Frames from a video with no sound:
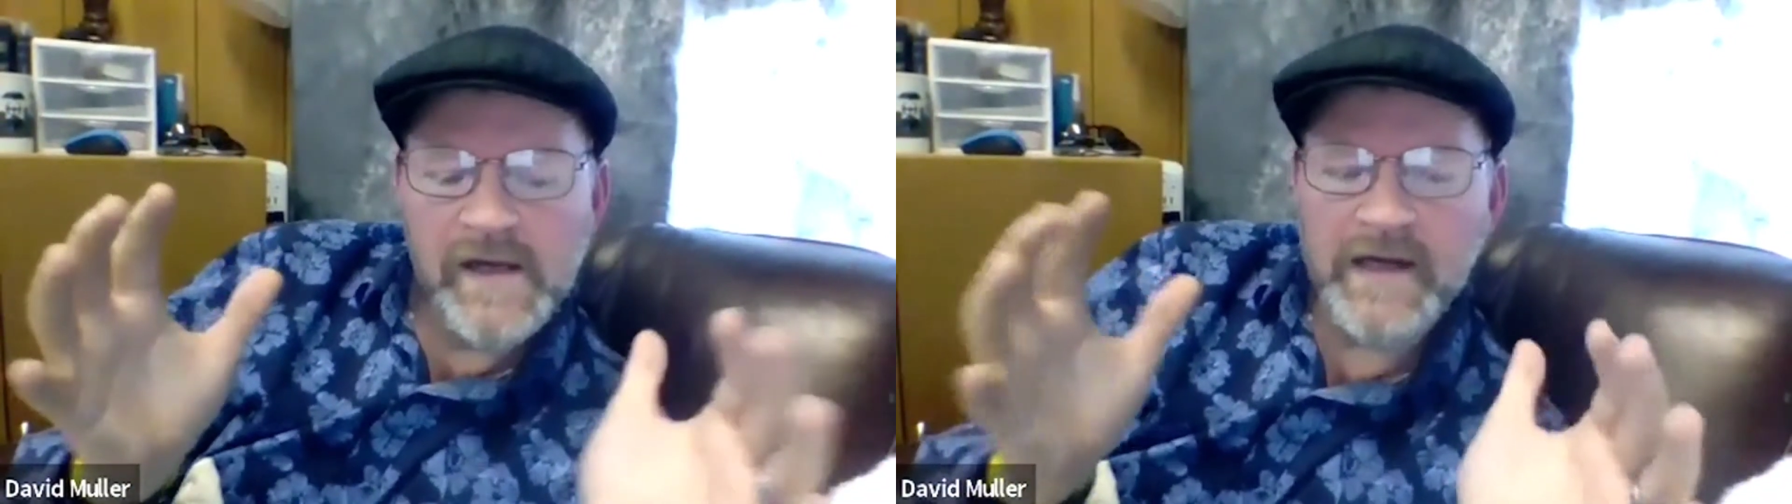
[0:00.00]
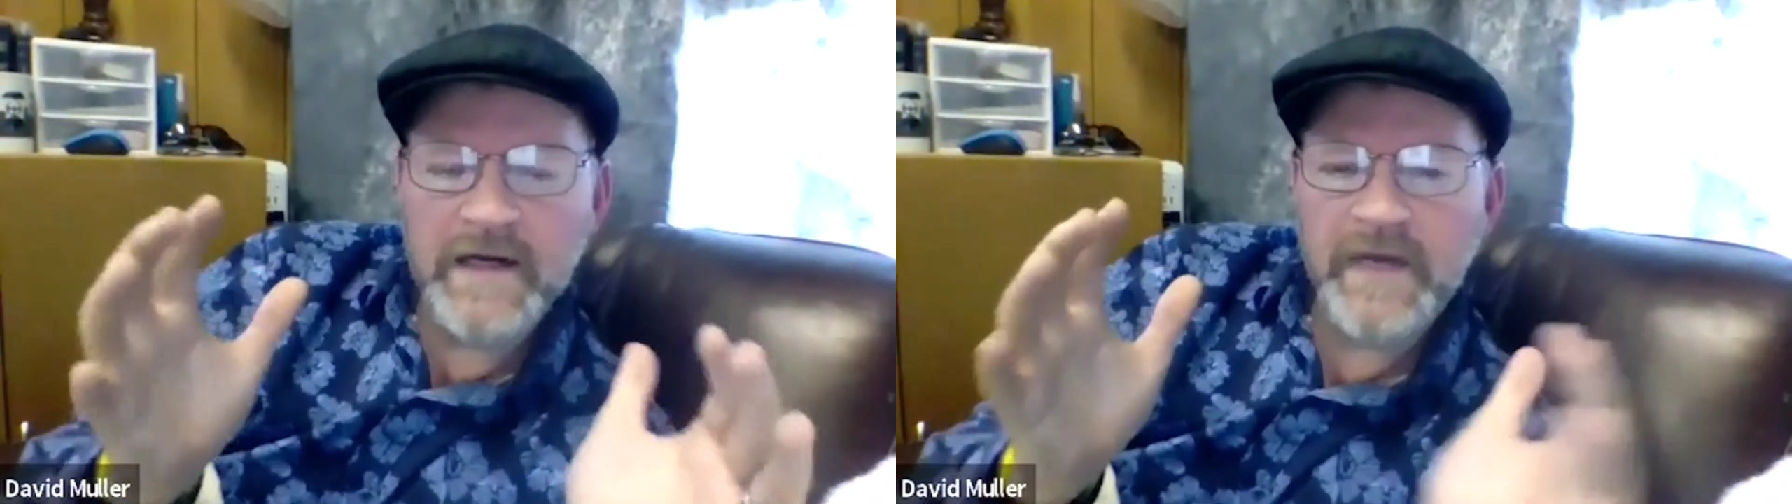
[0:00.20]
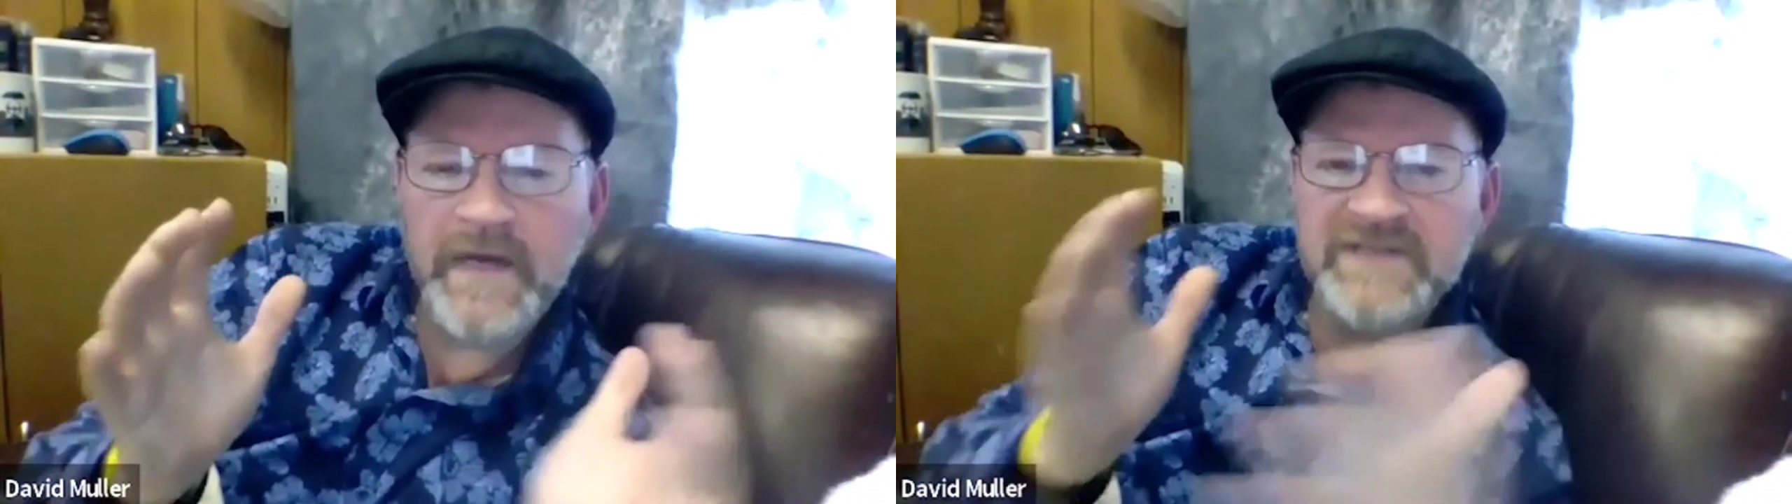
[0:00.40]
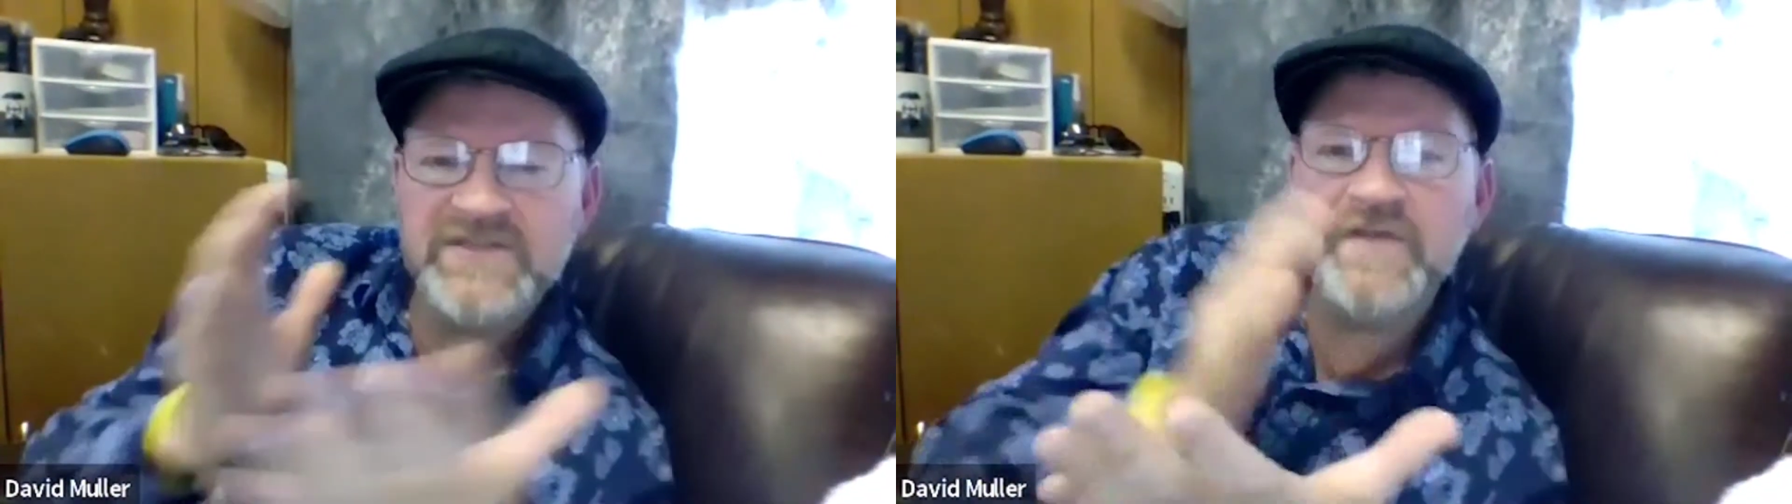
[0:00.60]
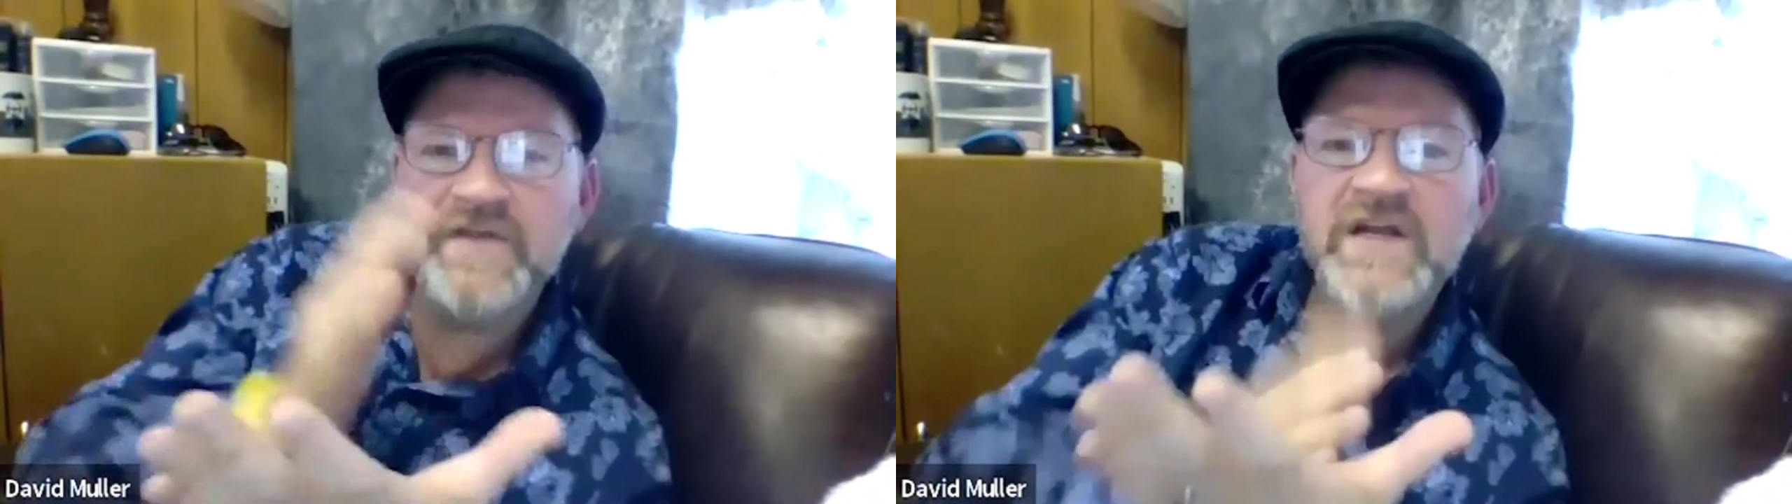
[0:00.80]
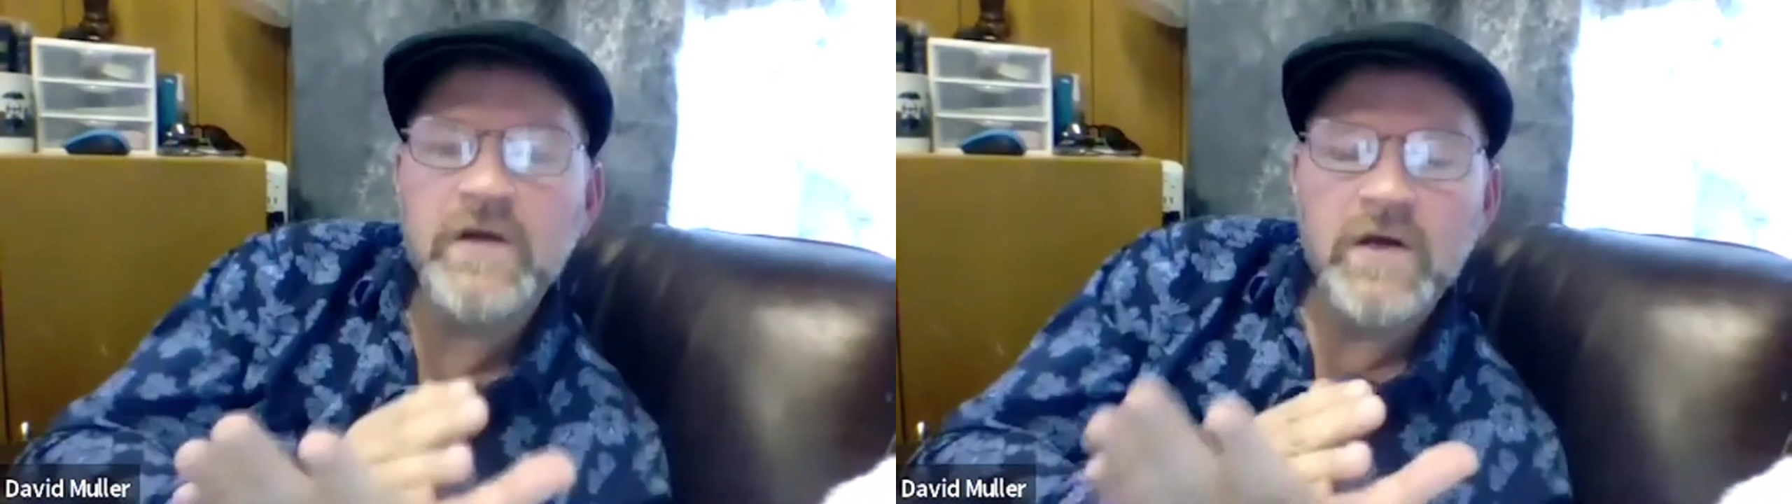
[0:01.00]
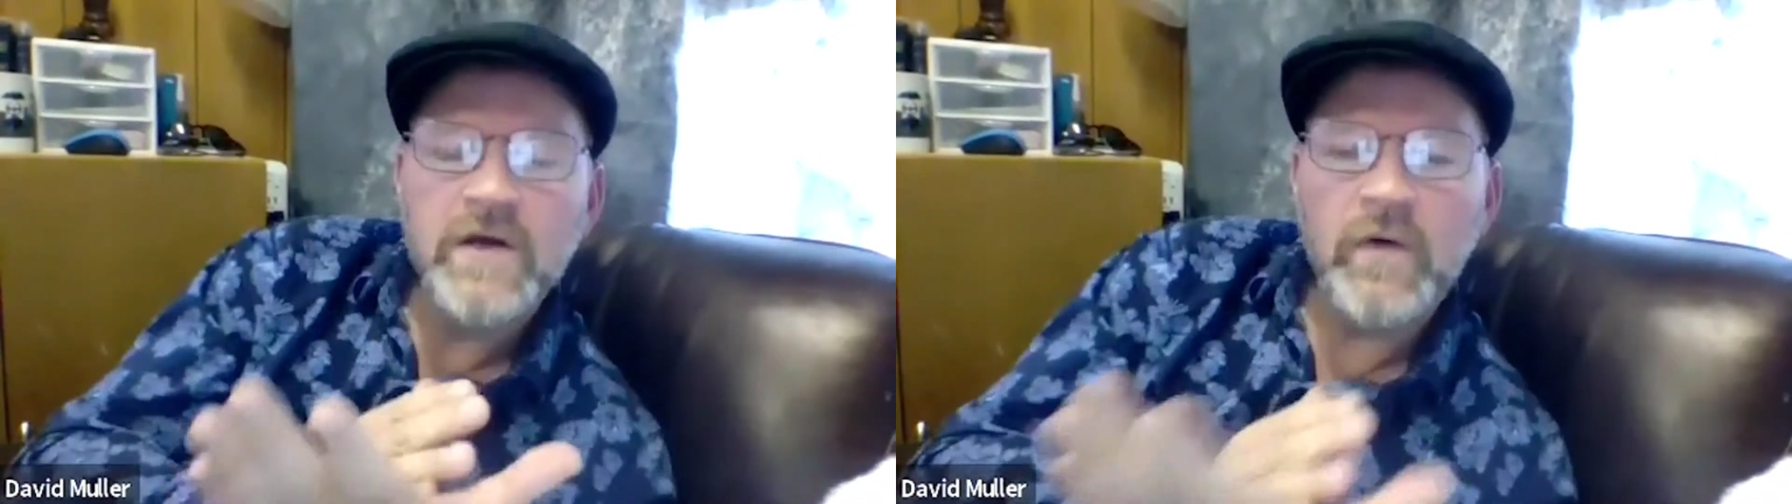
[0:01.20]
Um, and so then,